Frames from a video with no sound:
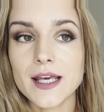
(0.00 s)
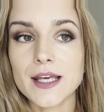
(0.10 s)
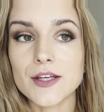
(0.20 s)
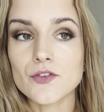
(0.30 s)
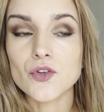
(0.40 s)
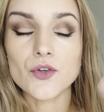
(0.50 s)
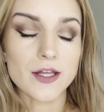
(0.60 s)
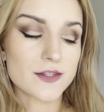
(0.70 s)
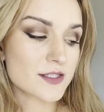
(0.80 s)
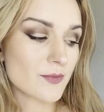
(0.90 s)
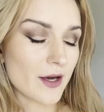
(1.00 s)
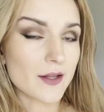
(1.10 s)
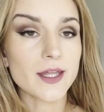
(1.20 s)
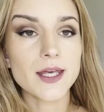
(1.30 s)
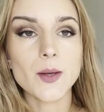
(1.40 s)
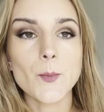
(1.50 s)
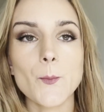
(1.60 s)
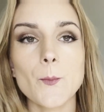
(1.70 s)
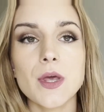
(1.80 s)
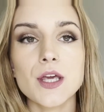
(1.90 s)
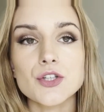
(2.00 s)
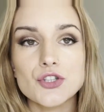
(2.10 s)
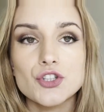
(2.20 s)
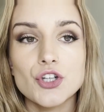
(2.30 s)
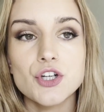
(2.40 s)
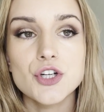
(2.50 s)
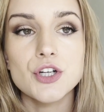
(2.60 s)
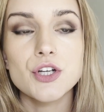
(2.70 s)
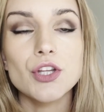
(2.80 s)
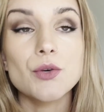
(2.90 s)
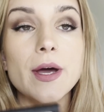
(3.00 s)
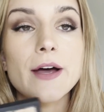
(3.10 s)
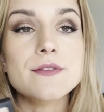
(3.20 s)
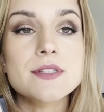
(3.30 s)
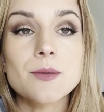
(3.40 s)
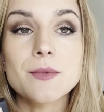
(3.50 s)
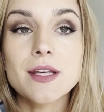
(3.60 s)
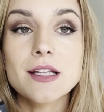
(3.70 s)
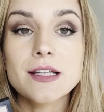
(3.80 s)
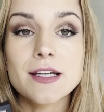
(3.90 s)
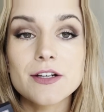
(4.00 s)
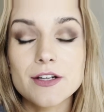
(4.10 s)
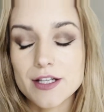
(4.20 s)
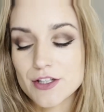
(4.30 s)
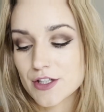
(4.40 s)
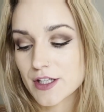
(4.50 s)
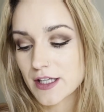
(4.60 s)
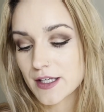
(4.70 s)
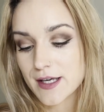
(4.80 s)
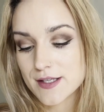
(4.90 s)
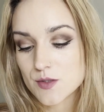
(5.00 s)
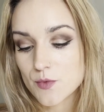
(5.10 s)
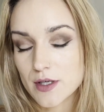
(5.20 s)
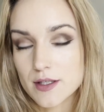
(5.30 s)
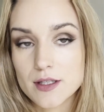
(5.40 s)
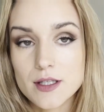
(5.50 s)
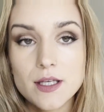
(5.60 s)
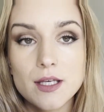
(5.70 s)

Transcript: If you get this palette, make sure you have something lighter in your kit as well.